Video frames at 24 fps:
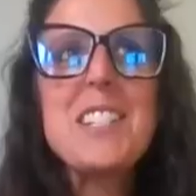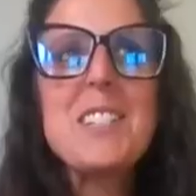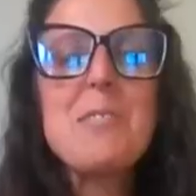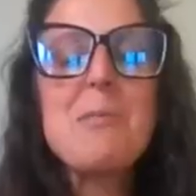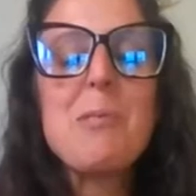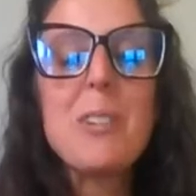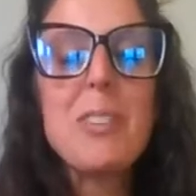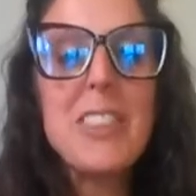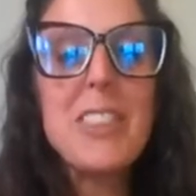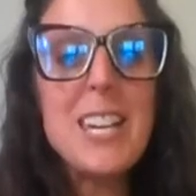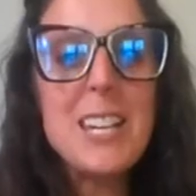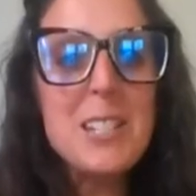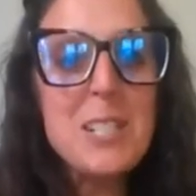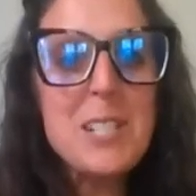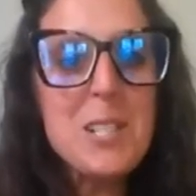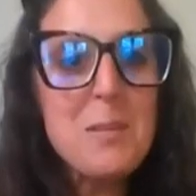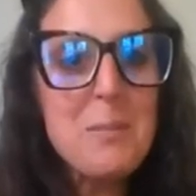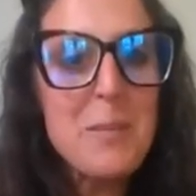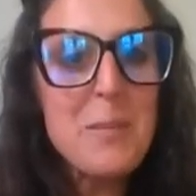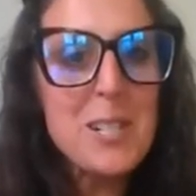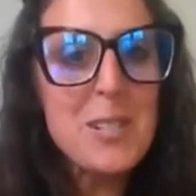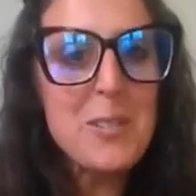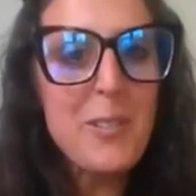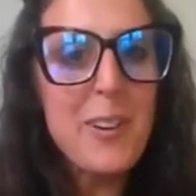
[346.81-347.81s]
well, thanks so
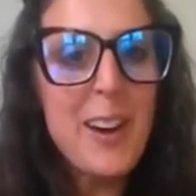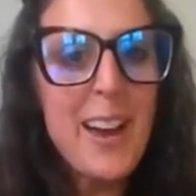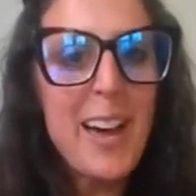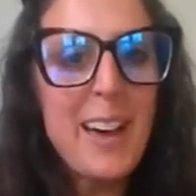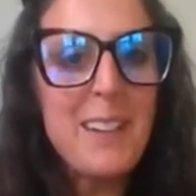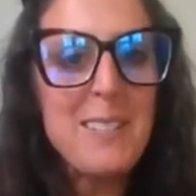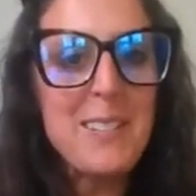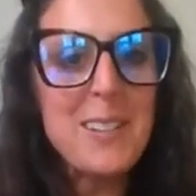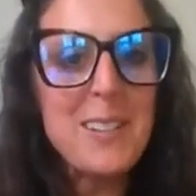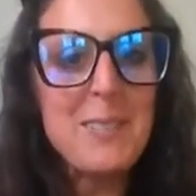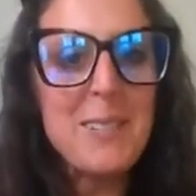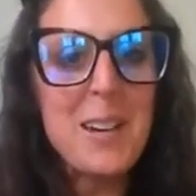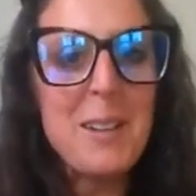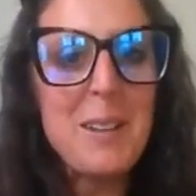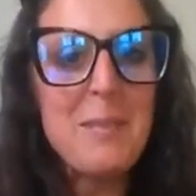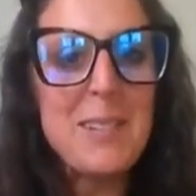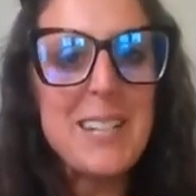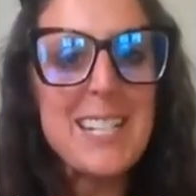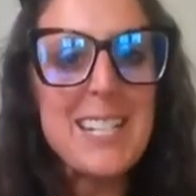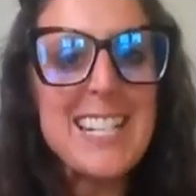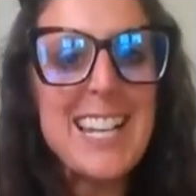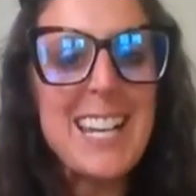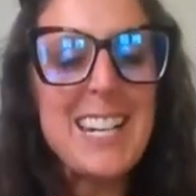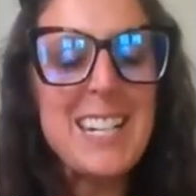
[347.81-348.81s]
much for having me. I'm
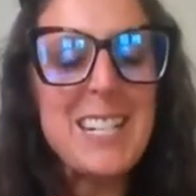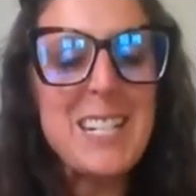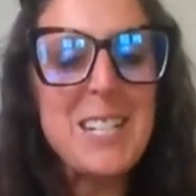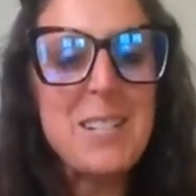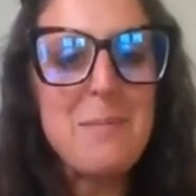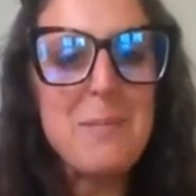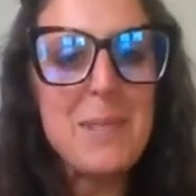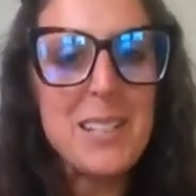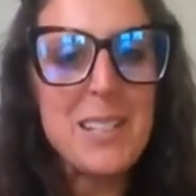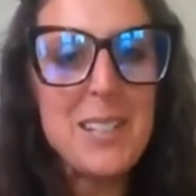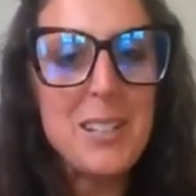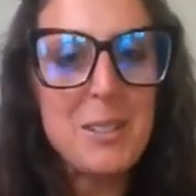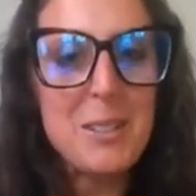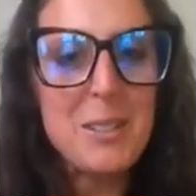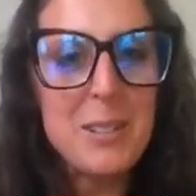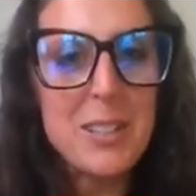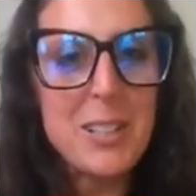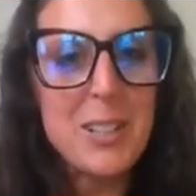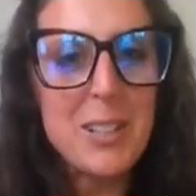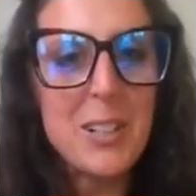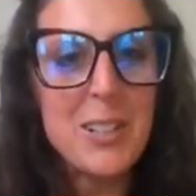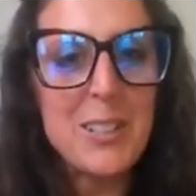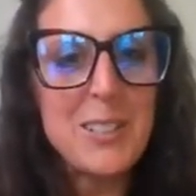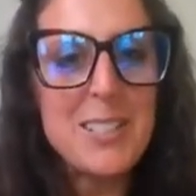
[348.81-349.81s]
excited to be here with
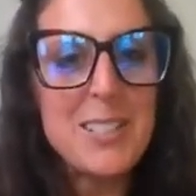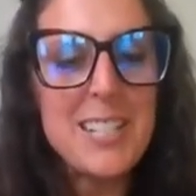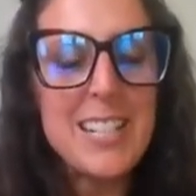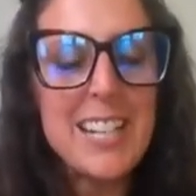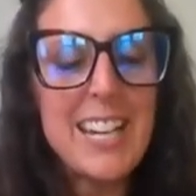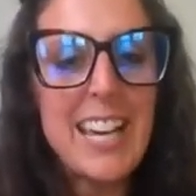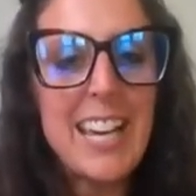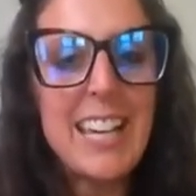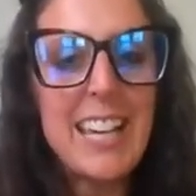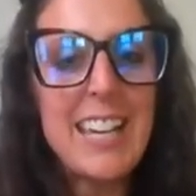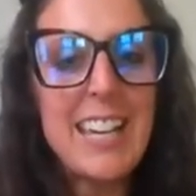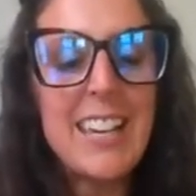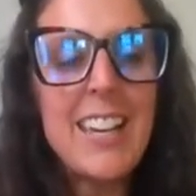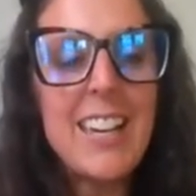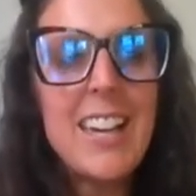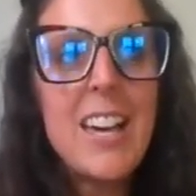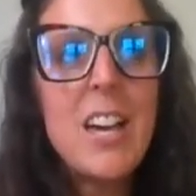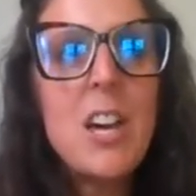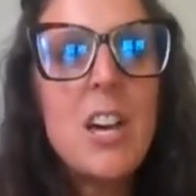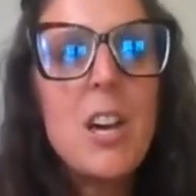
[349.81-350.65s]
y'all today.